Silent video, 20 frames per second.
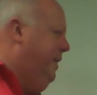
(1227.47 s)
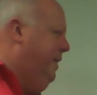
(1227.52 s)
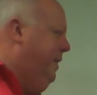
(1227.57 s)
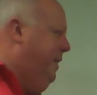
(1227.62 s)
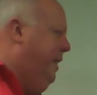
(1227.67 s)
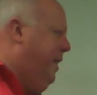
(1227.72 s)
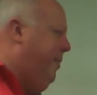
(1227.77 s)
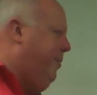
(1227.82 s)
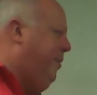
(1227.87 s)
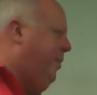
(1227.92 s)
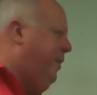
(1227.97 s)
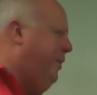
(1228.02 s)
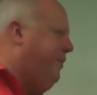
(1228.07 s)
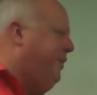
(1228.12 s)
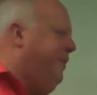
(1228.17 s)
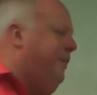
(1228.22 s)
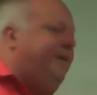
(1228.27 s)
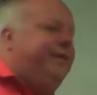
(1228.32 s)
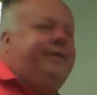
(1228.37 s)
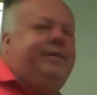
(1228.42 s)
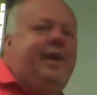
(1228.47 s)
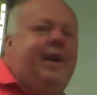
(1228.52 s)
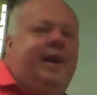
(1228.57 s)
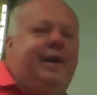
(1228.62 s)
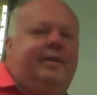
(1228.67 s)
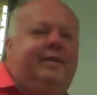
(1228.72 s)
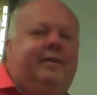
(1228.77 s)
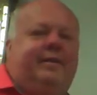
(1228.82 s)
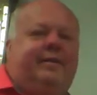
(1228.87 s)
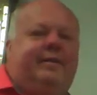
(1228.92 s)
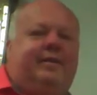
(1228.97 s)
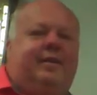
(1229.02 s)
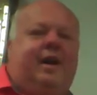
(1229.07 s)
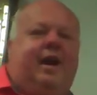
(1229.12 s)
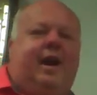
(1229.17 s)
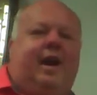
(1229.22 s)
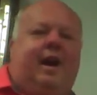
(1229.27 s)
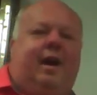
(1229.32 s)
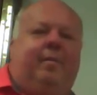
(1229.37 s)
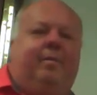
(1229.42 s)
that person decides to
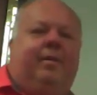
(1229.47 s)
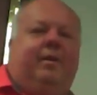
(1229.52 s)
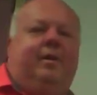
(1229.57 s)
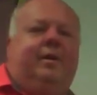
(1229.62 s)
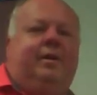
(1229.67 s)
stop,